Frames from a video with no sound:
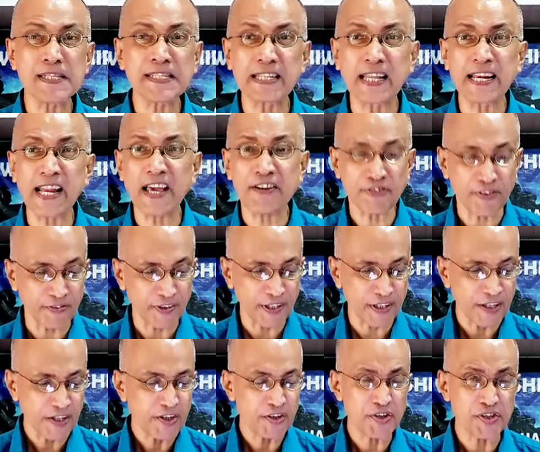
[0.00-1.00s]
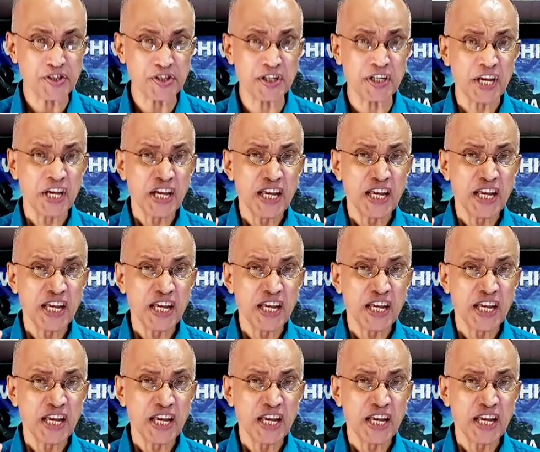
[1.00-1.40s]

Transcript: the life of a Christian.